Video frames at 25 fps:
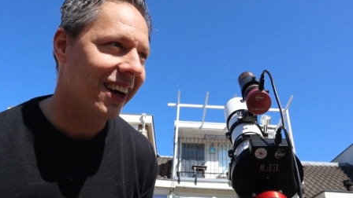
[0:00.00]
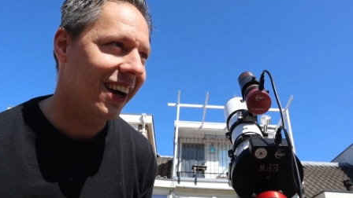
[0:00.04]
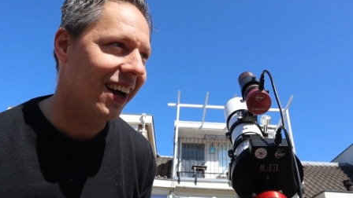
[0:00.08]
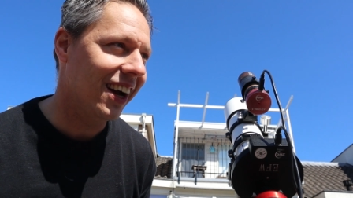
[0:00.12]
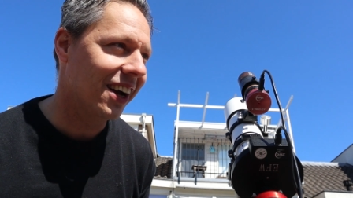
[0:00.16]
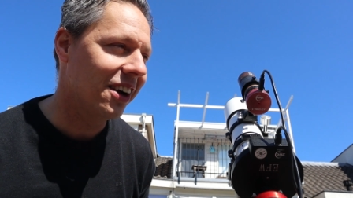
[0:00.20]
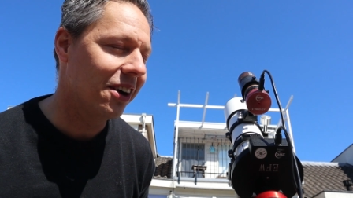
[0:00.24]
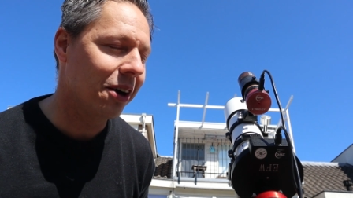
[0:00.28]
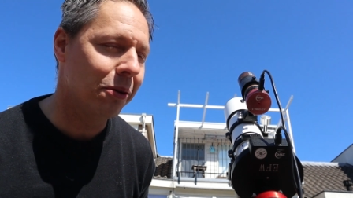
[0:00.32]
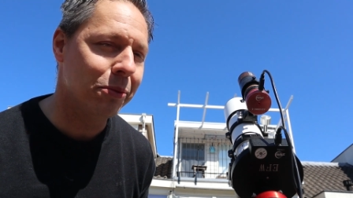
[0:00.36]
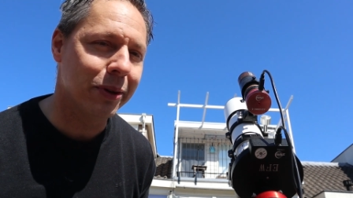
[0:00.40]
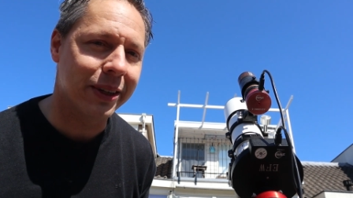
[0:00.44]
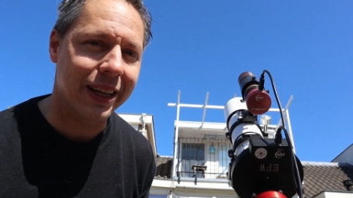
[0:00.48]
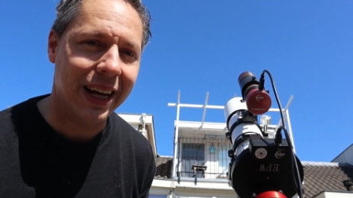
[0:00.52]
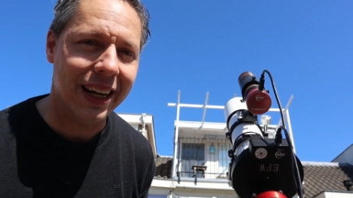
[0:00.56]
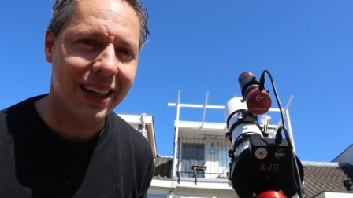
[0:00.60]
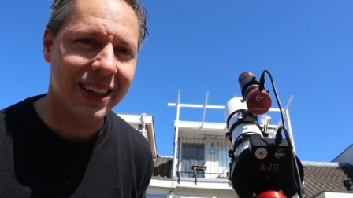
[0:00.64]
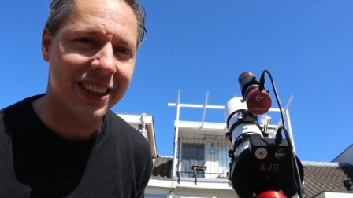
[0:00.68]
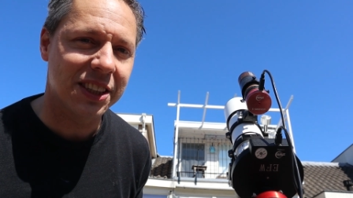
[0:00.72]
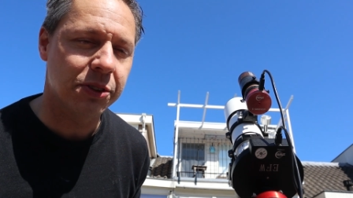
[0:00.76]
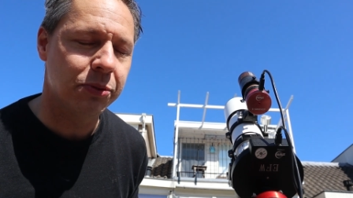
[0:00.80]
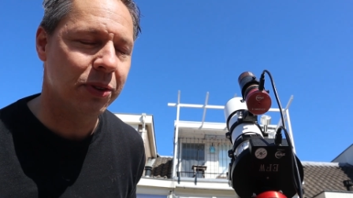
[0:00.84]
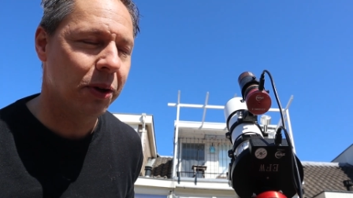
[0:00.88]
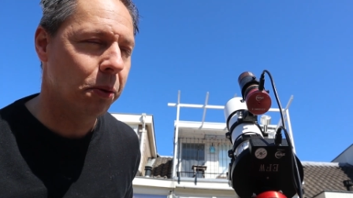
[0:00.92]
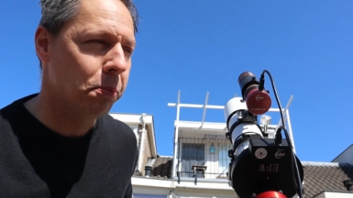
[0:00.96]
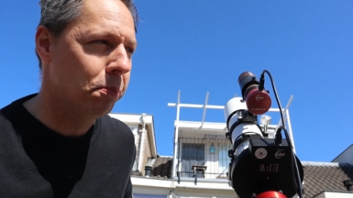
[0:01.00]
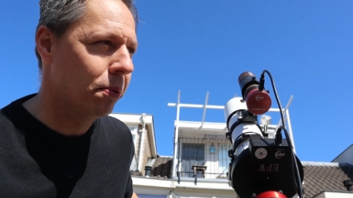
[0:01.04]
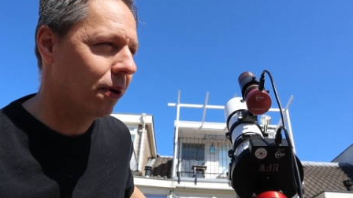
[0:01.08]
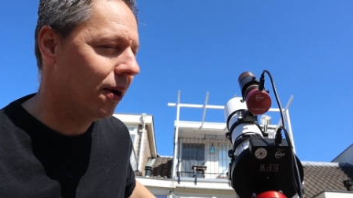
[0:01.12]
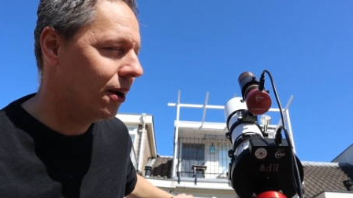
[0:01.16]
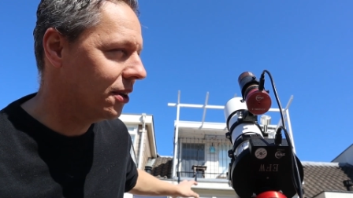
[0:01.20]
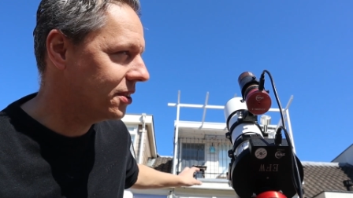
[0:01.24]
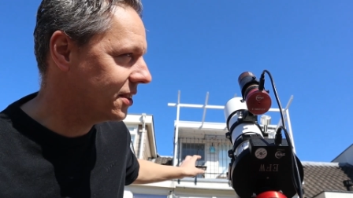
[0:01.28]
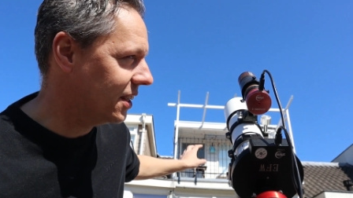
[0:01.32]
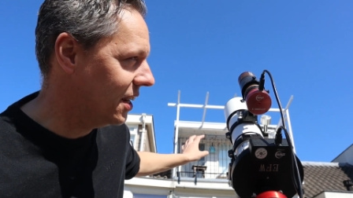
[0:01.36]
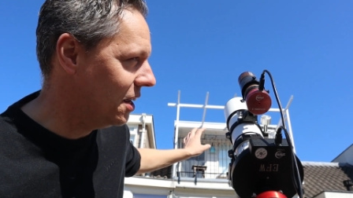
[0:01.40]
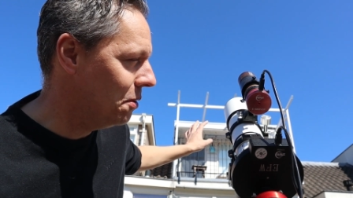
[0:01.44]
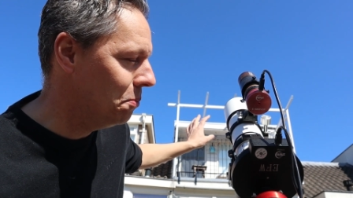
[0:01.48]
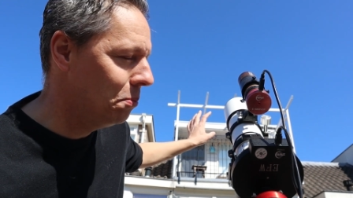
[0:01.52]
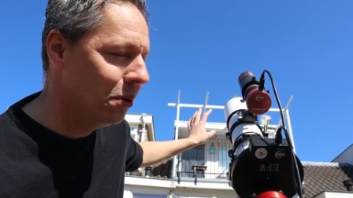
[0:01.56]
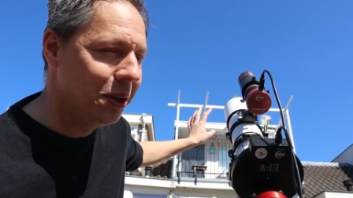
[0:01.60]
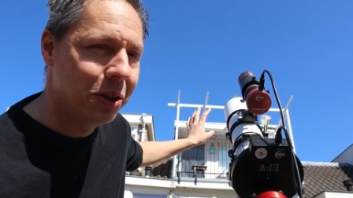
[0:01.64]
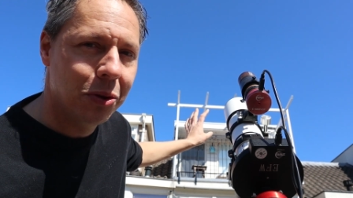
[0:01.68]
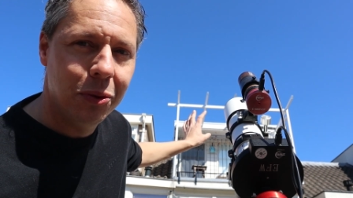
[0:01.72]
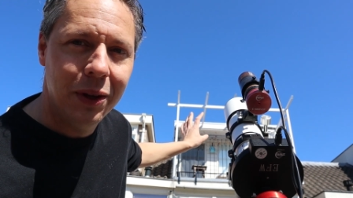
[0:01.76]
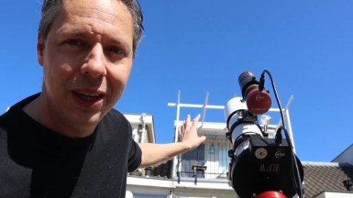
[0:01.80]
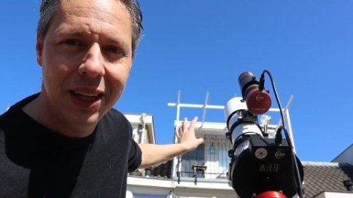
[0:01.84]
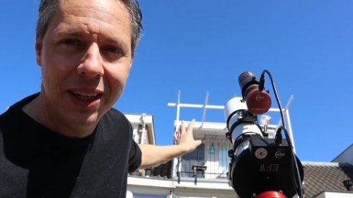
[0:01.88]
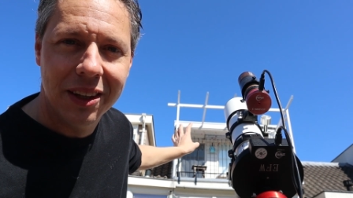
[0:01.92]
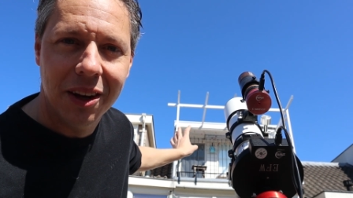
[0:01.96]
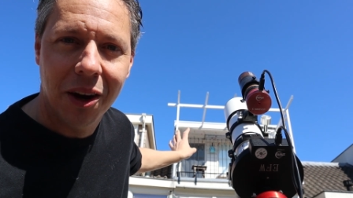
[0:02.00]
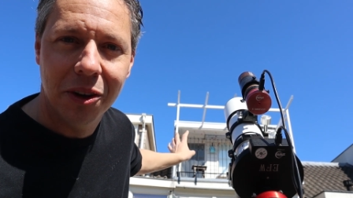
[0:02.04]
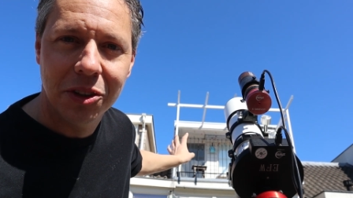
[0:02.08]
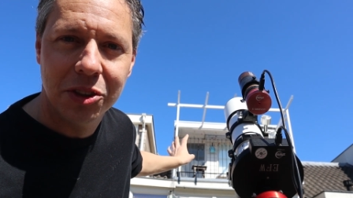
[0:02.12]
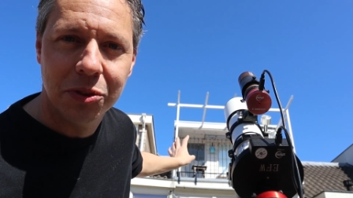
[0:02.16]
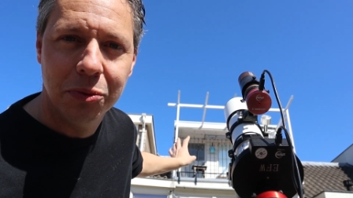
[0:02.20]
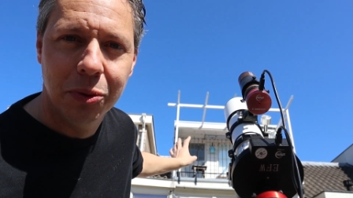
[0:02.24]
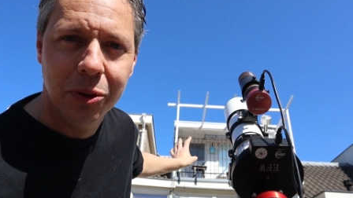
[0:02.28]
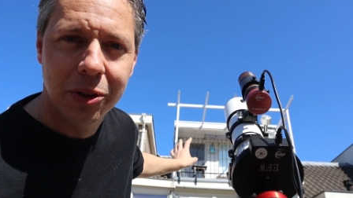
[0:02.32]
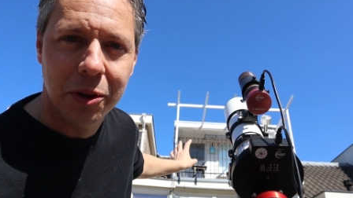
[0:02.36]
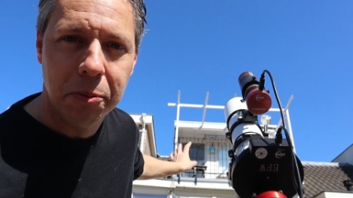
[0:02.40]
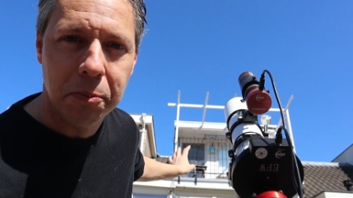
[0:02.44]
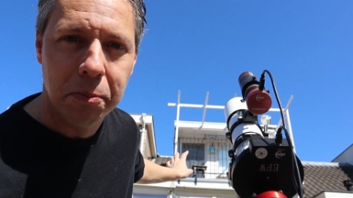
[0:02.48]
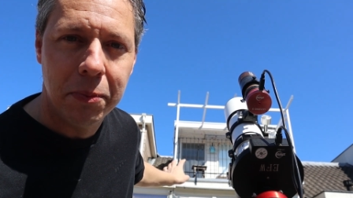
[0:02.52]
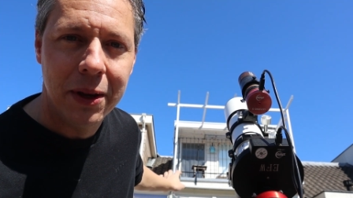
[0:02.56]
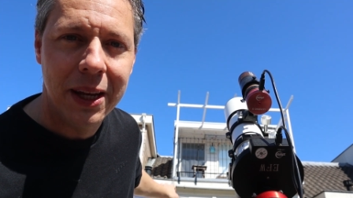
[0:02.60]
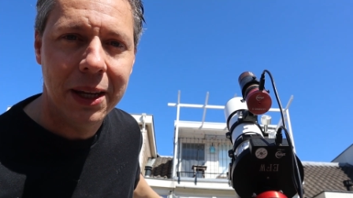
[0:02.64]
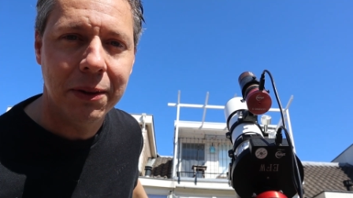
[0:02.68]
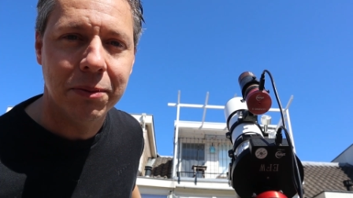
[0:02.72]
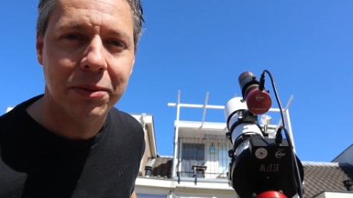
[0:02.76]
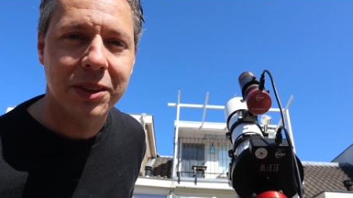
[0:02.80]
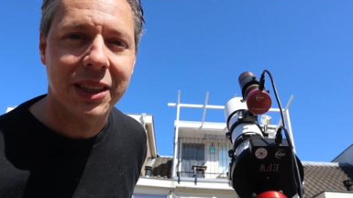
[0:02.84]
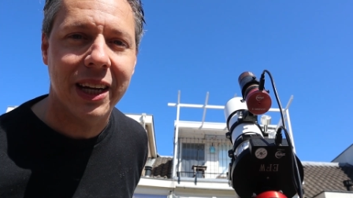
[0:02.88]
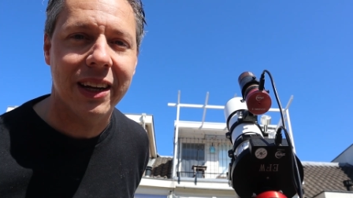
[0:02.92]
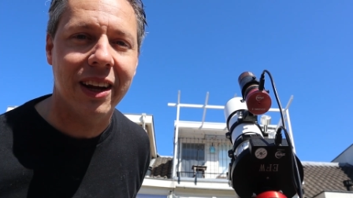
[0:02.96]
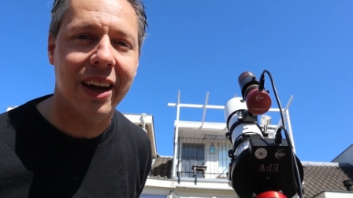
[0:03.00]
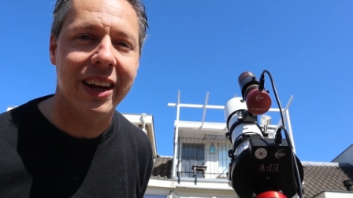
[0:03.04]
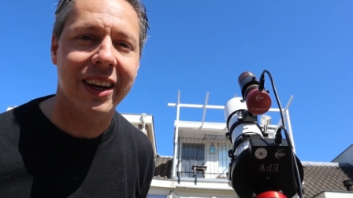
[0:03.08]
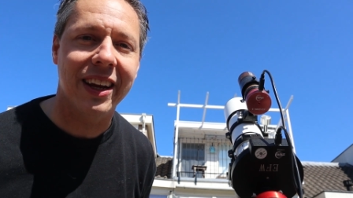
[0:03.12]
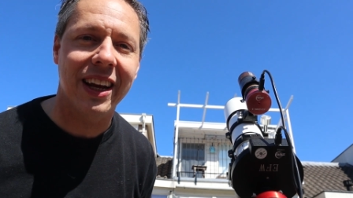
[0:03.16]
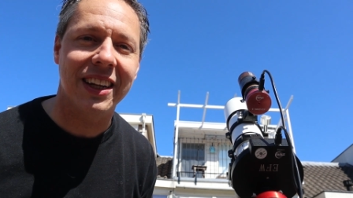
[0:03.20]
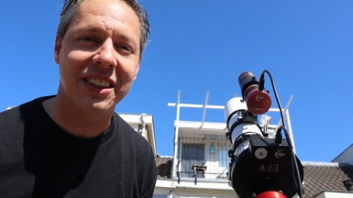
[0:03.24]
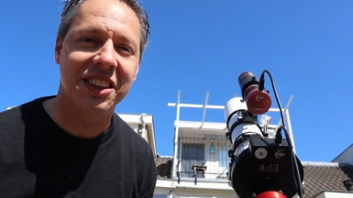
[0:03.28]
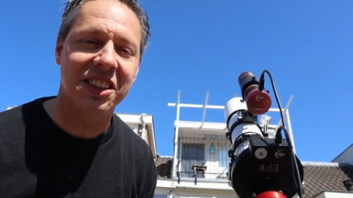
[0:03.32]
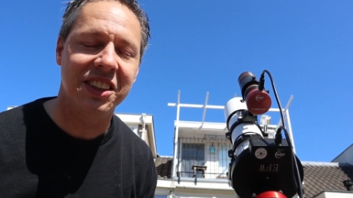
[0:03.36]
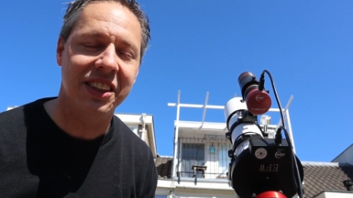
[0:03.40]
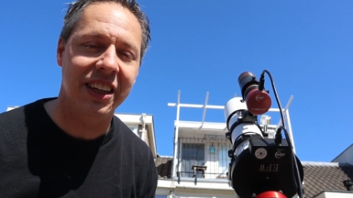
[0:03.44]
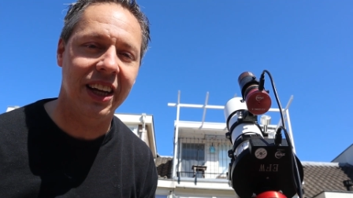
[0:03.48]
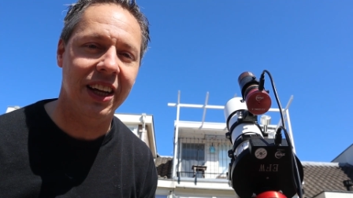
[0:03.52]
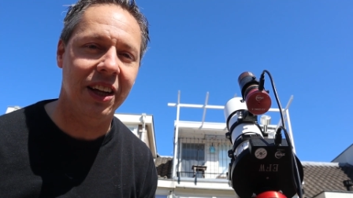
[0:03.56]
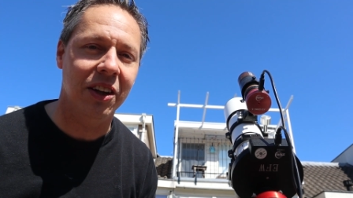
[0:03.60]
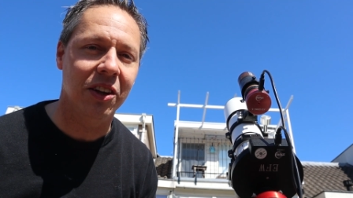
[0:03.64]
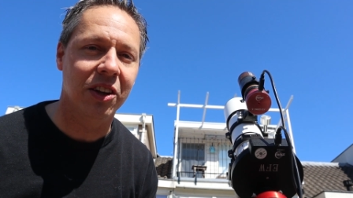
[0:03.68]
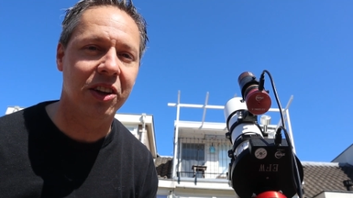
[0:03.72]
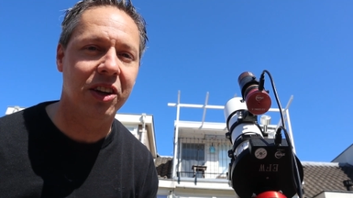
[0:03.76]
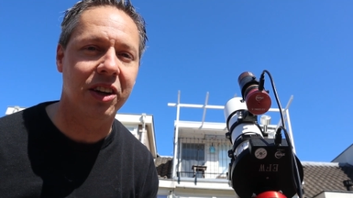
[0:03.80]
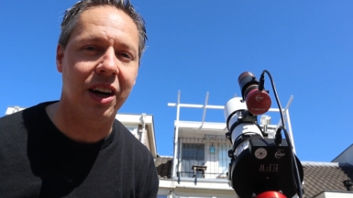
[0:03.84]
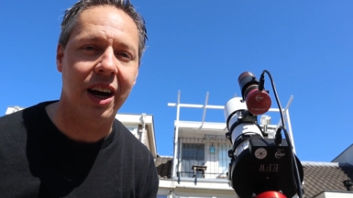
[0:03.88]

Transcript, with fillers: uh, Comet Atlas will pass in between those wooden beams and I can still